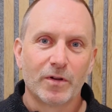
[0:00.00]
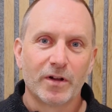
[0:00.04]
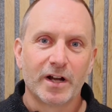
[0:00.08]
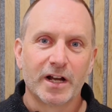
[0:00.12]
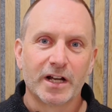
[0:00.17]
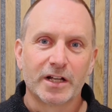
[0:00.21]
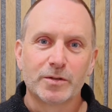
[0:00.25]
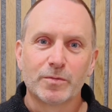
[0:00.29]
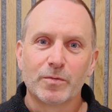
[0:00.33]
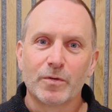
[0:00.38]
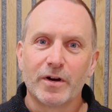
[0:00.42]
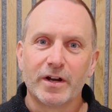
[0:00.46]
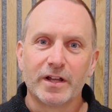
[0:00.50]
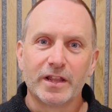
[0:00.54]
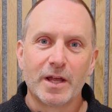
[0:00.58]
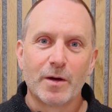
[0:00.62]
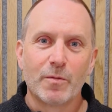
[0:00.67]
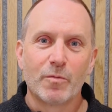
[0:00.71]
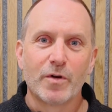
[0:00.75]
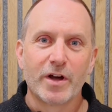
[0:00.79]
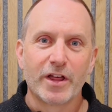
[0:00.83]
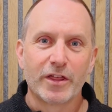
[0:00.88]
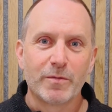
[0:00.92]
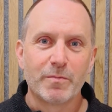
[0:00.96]
exploring
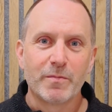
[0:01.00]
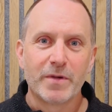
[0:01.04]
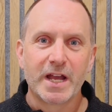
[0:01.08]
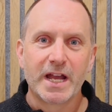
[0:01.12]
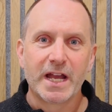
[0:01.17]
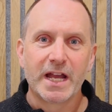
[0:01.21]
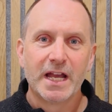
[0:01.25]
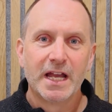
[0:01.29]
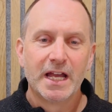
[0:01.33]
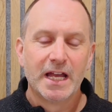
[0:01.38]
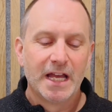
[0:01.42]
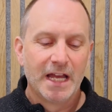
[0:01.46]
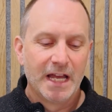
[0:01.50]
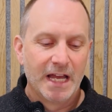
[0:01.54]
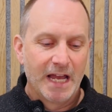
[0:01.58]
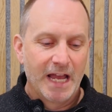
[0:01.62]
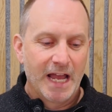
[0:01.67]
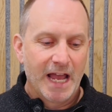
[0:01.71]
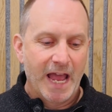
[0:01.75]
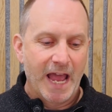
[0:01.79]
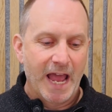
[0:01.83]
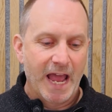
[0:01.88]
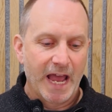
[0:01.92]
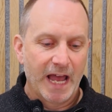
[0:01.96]
them with me,
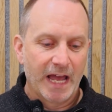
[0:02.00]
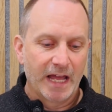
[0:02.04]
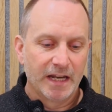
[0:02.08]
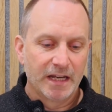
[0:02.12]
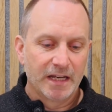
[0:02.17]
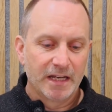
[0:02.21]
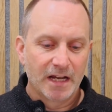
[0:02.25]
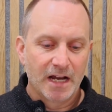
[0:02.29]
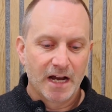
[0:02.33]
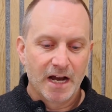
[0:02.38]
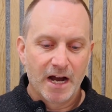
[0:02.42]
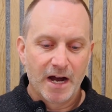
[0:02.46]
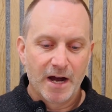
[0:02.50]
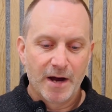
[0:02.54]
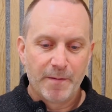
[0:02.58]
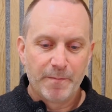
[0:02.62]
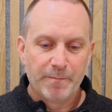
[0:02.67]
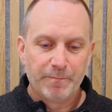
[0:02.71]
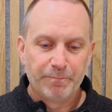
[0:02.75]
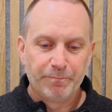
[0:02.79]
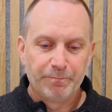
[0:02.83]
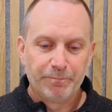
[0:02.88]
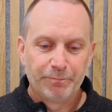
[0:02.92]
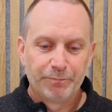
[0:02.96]
and
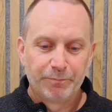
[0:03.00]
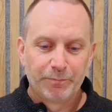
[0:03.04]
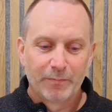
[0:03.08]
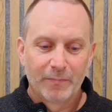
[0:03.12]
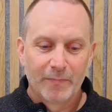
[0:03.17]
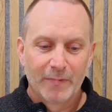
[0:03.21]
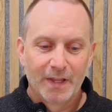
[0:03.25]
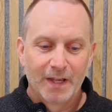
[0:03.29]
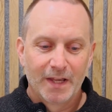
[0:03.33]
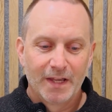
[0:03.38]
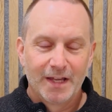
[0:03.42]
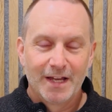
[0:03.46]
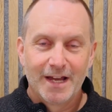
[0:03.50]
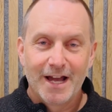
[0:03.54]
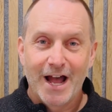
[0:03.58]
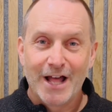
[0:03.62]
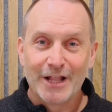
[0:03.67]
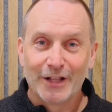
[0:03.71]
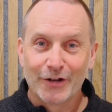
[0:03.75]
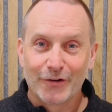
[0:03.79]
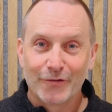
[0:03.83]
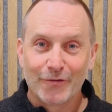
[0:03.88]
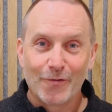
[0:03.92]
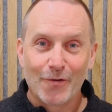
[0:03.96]
I
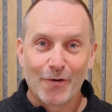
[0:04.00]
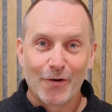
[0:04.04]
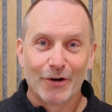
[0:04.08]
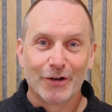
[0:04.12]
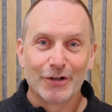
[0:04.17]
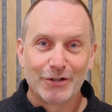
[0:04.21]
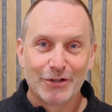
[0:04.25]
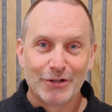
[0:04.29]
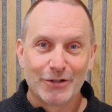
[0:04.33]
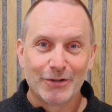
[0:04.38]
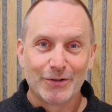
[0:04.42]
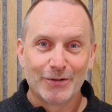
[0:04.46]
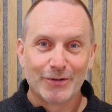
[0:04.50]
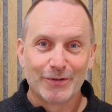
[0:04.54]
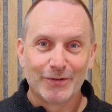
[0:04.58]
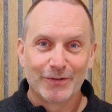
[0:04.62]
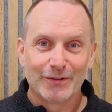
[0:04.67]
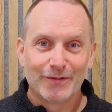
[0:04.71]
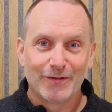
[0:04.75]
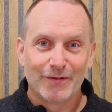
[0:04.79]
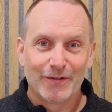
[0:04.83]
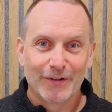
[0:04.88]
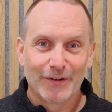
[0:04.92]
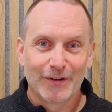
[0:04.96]
look forward to
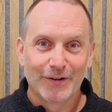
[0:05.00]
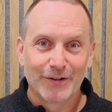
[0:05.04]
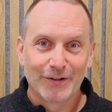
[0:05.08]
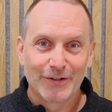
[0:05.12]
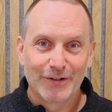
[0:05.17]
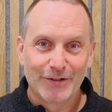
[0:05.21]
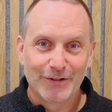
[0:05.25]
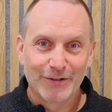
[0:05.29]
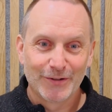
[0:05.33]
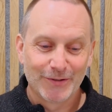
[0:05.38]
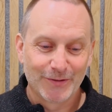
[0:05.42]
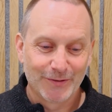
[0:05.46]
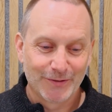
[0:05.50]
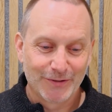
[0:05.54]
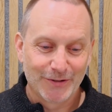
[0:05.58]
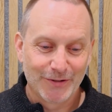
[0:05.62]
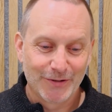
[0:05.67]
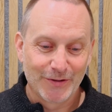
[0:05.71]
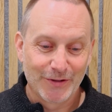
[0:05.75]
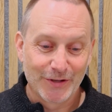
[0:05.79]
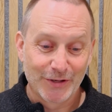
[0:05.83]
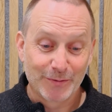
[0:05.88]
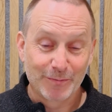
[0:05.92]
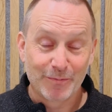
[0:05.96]

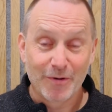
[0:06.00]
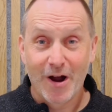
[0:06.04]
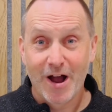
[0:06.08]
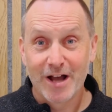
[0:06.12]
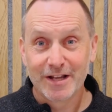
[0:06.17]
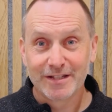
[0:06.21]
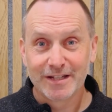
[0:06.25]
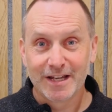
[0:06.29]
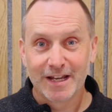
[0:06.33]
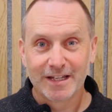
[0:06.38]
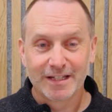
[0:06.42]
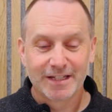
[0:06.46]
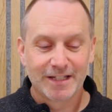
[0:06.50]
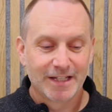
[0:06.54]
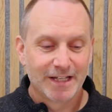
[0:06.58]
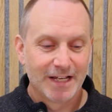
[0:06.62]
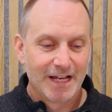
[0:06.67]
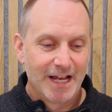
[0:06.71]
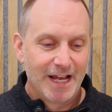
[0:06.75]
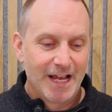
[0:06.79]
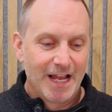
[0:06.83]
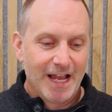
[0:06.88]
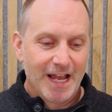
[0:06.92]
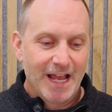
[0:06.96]
this process.
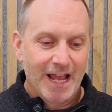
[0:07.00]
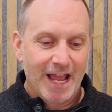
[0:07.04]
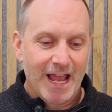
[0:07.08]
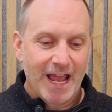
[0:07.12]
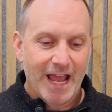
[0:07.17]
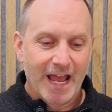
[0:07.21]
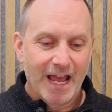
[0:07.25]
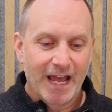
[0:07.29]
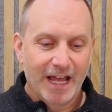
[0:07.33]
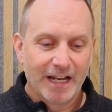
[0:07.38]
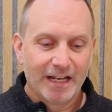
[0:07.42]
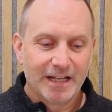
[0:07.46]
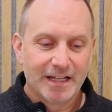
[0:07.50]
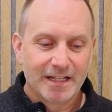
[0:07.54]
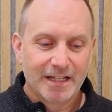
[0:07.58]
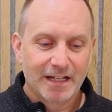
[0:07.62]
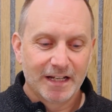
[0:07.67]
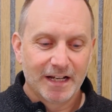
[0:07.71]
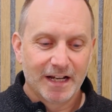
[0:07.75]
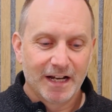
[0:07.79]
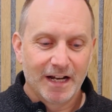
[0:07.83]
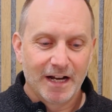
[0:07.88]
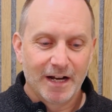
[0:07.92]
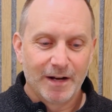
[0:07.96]
And
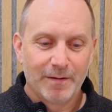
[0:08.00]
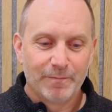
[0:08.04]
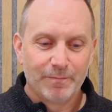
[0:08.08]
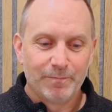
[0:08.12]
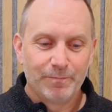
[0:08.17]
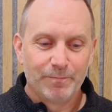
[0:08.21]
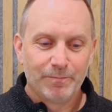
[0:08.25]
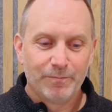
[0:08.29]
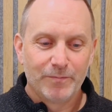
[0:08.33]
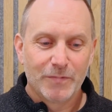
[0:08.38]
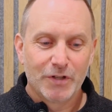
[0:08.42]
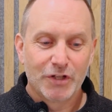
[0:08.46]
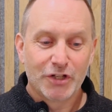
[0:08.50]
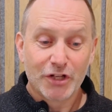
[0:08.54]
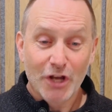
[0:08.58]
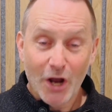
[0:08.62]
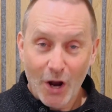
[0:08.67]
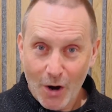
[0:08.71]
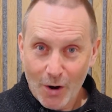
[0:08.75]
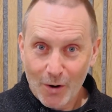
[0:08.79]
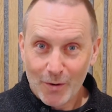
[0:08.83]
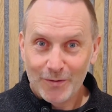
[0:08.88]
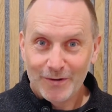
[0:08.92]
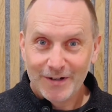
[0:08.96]

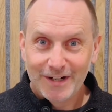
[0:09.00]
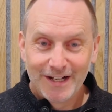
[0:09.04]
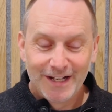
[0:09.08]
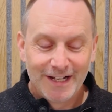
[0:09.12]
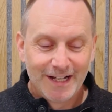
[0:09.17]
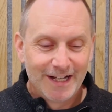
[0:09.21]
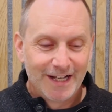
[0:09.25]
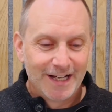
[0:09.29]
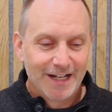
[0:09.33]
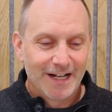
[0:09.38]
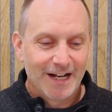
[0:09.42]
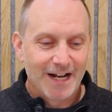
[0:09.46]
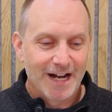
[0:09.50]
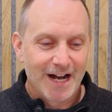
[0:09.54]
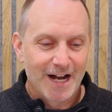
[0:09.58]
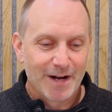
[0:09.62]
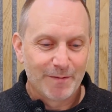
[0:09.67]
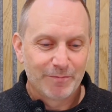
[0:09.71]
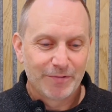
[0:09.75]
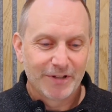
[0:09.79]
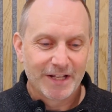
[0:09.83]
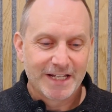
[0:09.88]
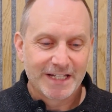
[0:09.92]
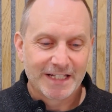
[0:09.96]
so
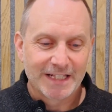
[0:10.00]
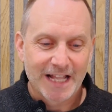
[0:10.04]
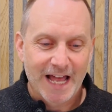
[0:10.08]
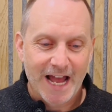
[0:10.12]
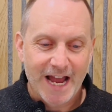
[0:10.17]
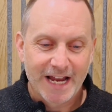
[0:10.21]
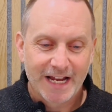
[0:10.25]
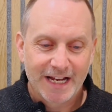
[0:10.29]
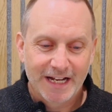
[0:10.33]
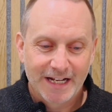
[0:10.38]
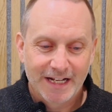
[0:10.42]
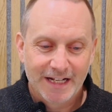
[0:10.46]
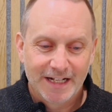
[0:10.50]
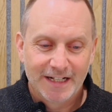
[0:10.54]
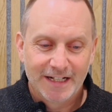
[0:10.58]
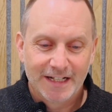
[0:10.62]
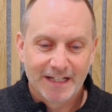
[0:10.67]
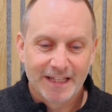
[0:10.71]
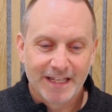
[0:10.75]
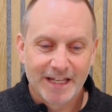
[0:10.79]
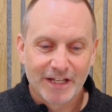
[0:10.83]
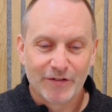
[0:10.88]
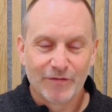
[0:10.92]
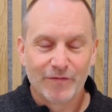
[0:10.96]
please like
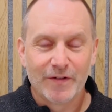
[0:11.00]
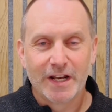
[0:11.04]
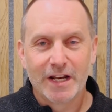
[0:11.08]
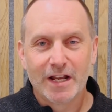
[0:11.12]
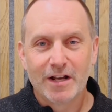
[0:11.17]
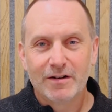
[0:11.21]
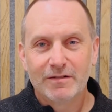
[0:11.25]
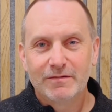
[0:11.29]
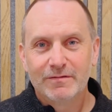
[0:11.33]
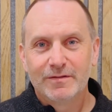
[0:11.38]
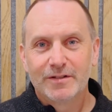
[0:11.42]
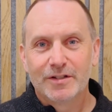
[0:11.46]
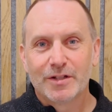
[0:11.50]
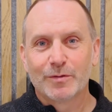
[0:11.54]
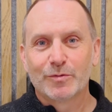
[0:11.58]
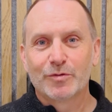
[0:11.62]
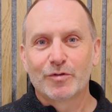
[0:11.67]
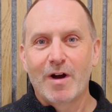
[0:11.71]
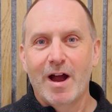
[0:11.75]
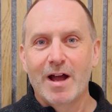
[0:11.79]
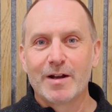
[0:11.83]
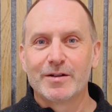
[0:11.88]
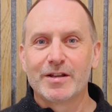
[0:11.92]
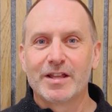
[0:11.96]
this video,
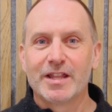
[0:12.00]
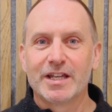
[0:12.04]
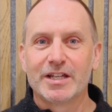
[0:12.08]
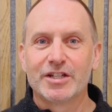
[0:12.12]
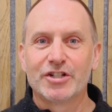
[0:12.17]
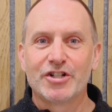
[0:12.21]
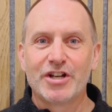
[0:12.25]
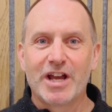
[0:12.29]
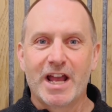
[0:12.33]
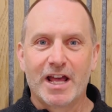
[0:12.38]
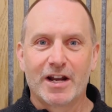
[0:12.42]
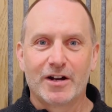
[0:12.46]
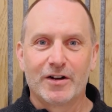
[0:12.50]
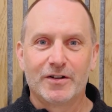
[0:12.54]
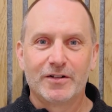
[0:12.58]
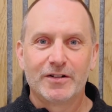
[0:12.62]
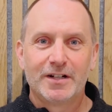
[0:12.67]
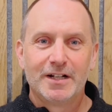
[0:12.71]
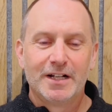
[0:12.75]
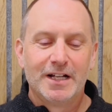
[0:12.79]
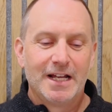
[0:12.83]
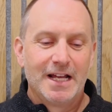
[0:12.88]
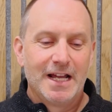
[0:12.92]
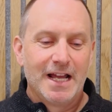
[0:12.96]
subscribe to this channel,
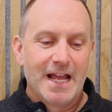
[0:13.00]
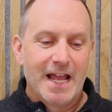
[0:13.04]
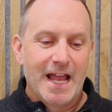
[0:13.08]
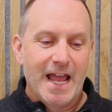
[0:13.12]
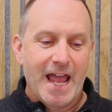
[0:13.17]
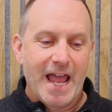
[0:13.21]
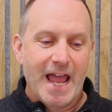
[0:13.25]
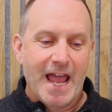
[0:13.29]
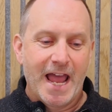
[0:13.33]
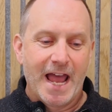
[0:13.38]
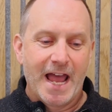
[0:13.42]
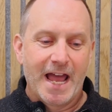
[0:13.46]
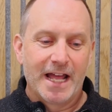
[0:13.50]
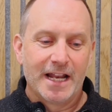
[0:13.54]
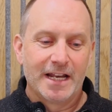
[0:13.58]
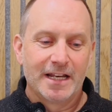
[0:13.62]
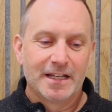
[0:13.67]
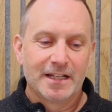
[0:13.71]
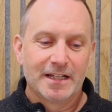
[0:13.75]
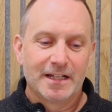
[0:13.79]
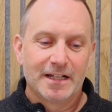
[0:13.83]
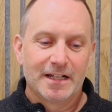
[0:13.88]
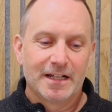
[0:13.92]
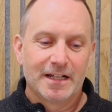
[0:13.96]
and